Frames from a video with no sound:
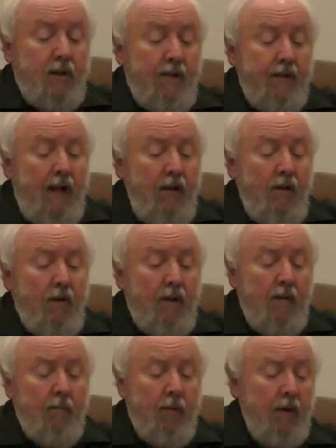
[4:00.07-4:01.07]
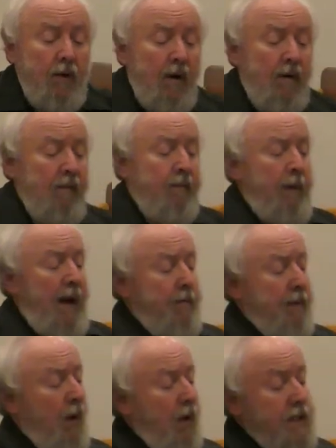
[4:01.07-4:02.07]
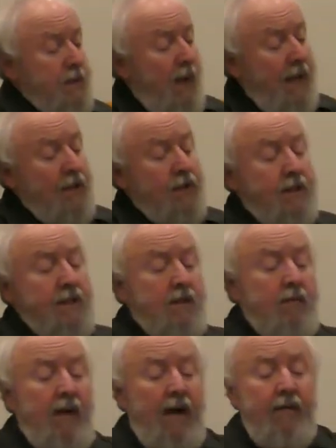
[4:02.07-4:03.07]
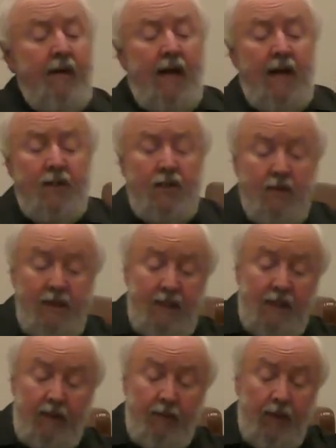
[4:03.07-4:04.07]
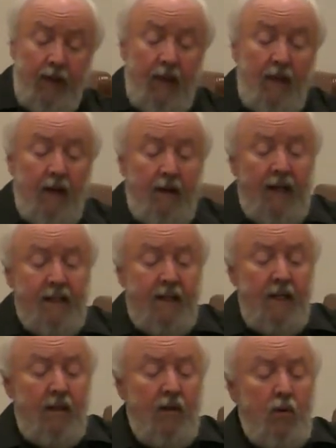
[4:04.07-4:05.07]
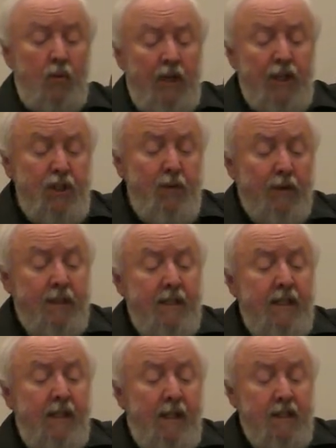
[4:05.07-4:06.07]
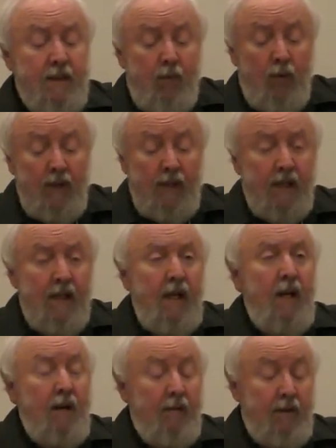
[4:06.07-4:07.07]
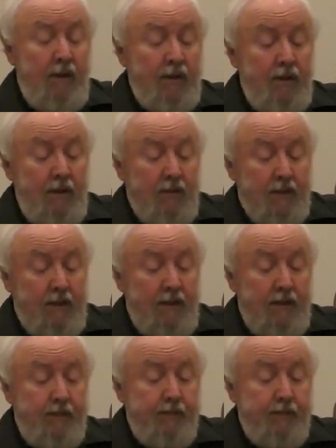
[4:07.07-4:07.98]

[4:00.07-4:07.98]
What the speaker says: you have an unknown number of Babylonian astrologers arriving at Jerusalem, asking the question, where is he that is born the King of the Jews?